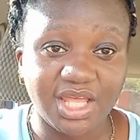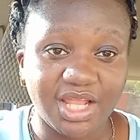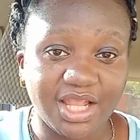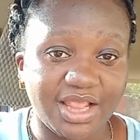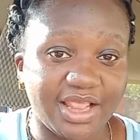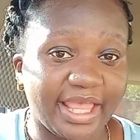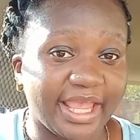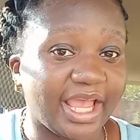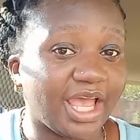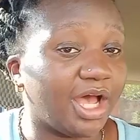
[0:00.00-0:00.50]

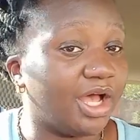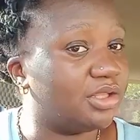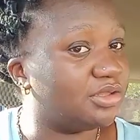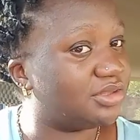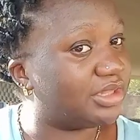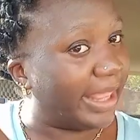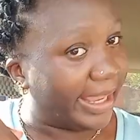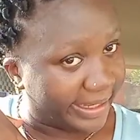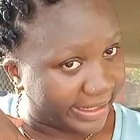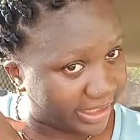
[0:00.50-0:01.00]
like uh,
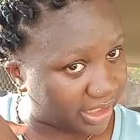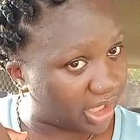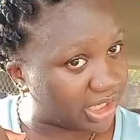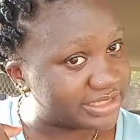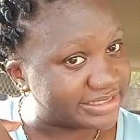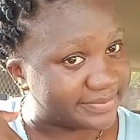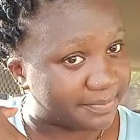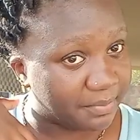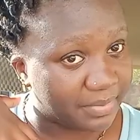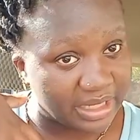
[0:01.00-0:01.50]
like it
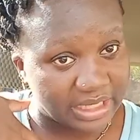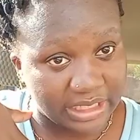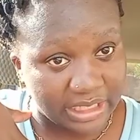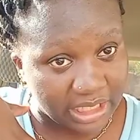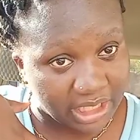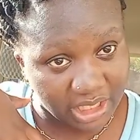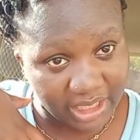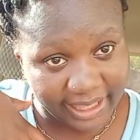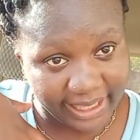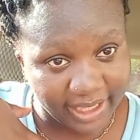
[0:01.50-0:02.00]
has money
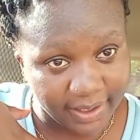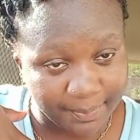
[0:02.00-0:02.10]
like